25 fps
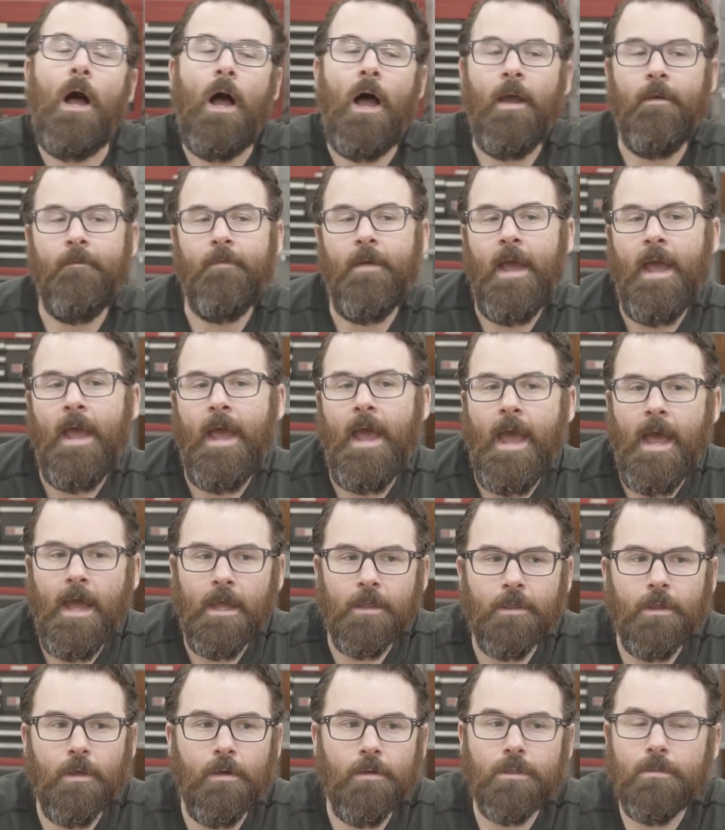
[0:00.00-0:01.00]
I've
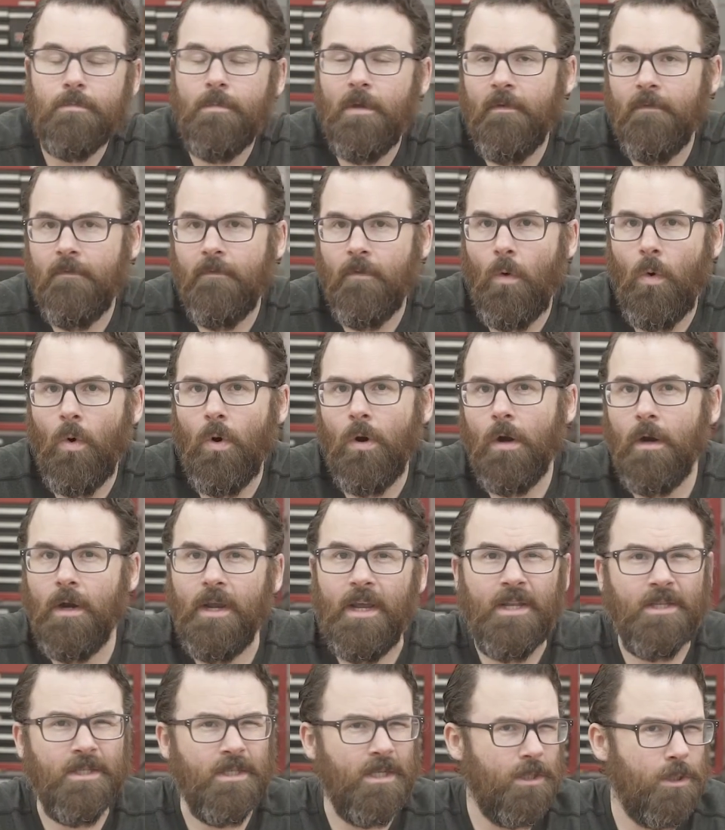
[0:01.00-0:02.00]
had those before.
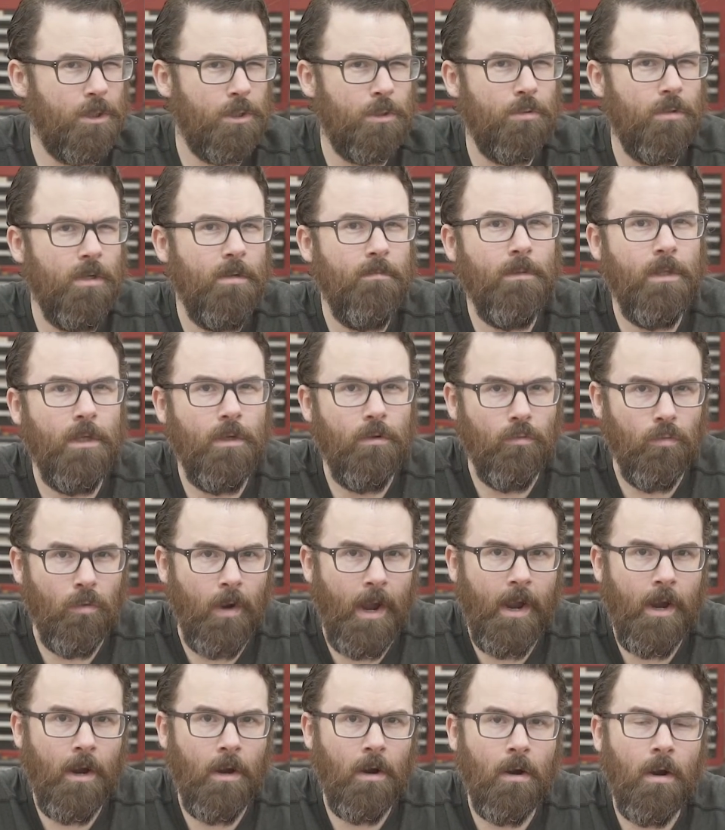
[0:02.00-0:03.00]
It's extremely
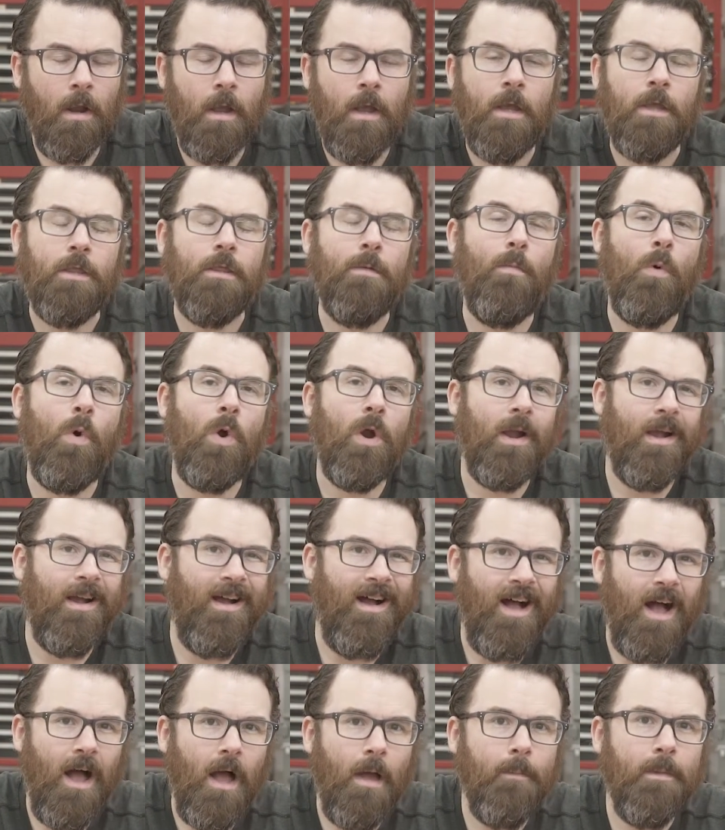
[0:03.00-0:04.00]
rare. The more
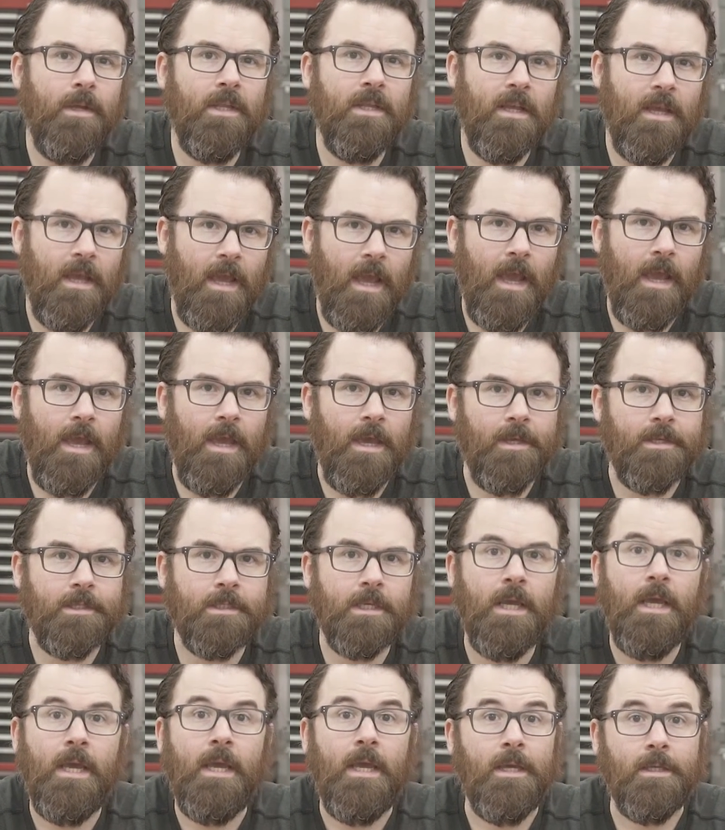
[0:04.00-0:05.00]
common
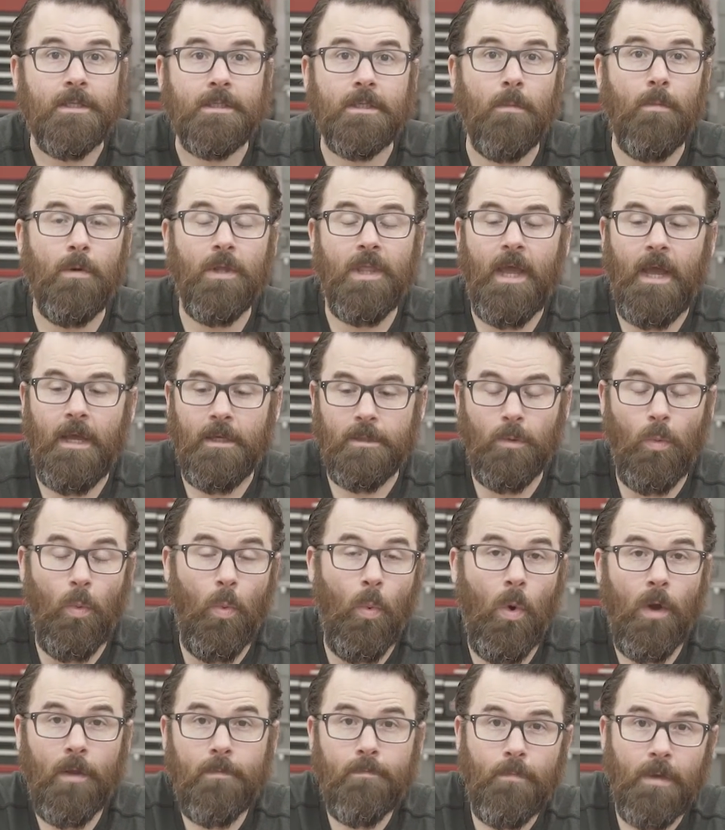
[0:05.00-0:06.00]
case is someone has
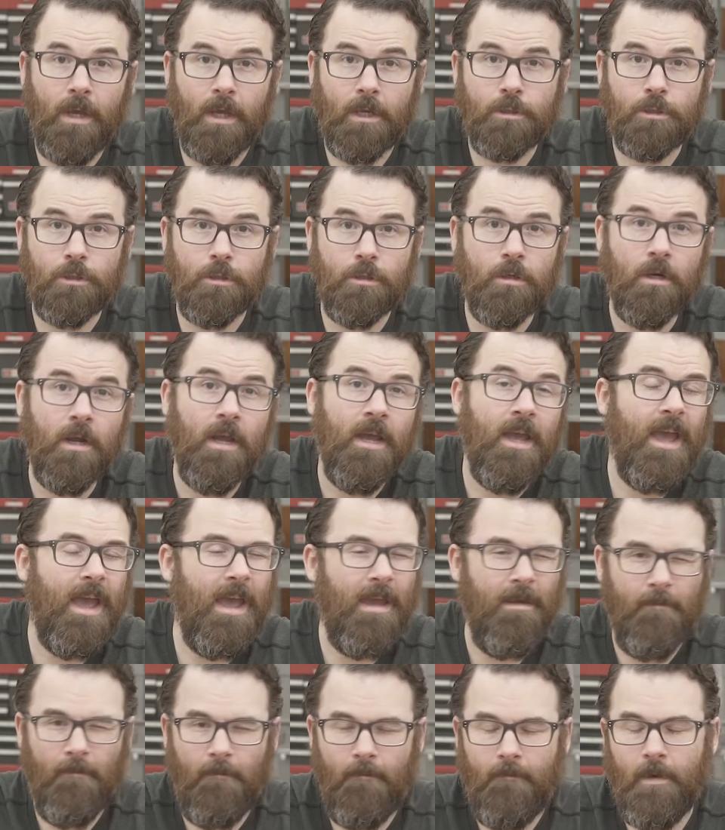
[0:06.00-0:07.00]
one picture,
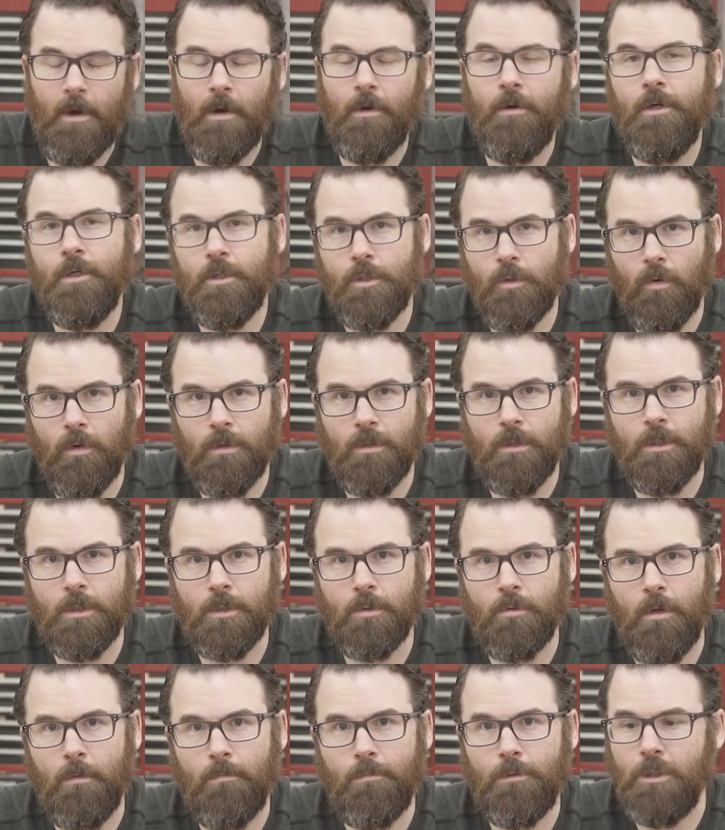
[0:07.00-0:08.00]
a very short
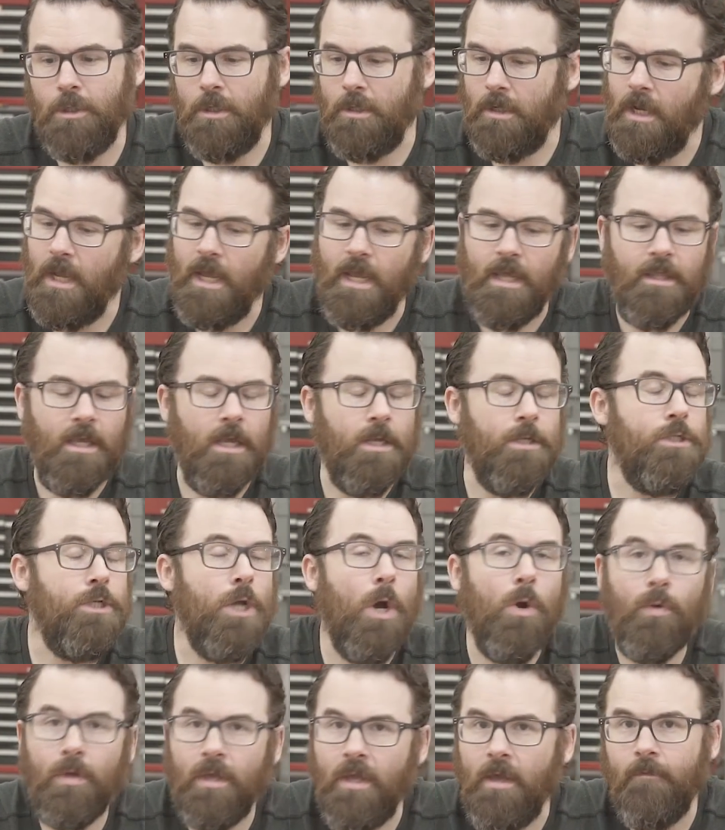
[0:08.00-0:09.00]
description, they
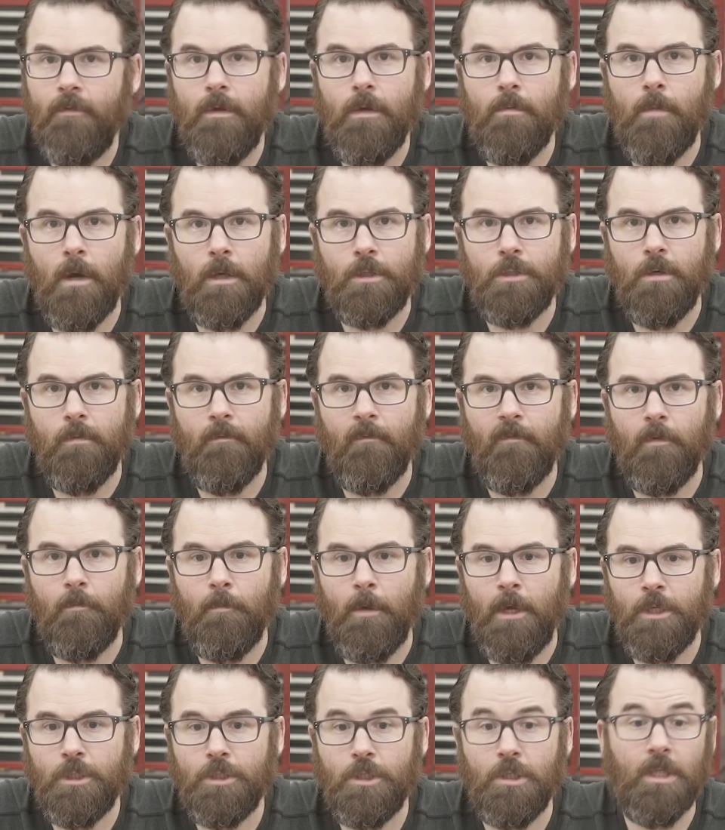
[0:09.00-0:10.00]
don't give you much
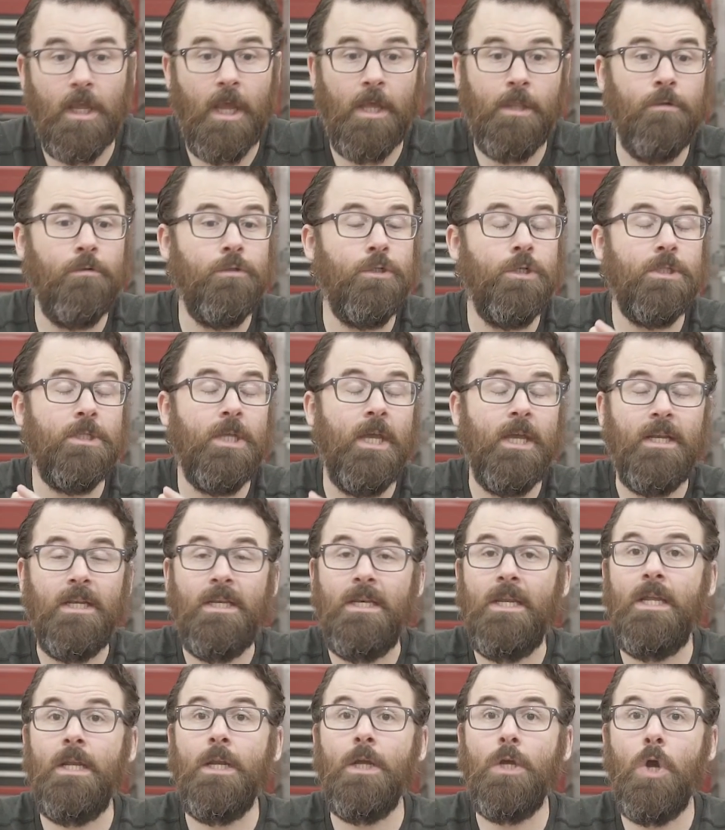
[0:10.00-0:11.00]
information, and they're just like,
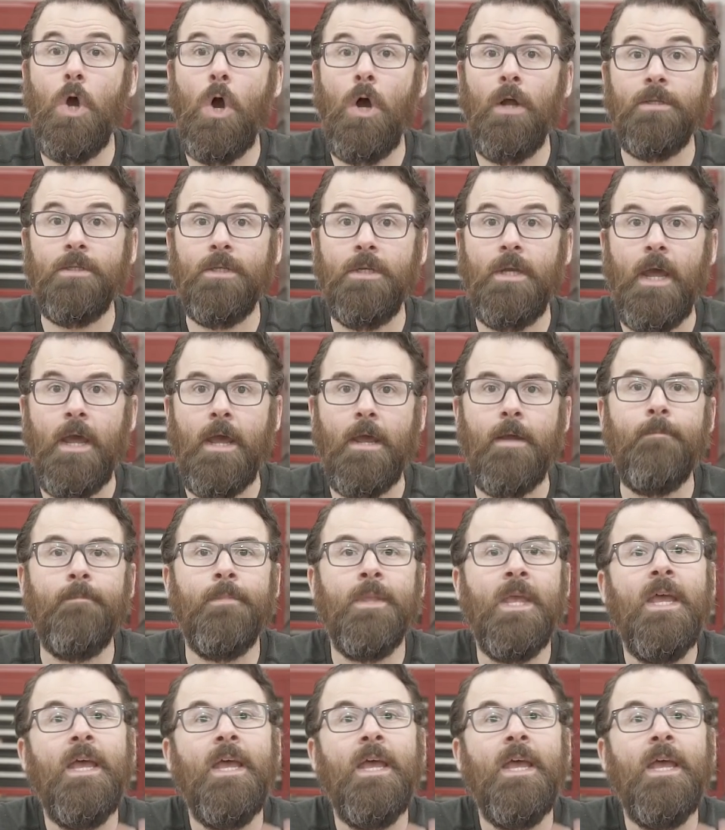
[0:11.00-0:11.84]
need it gone today.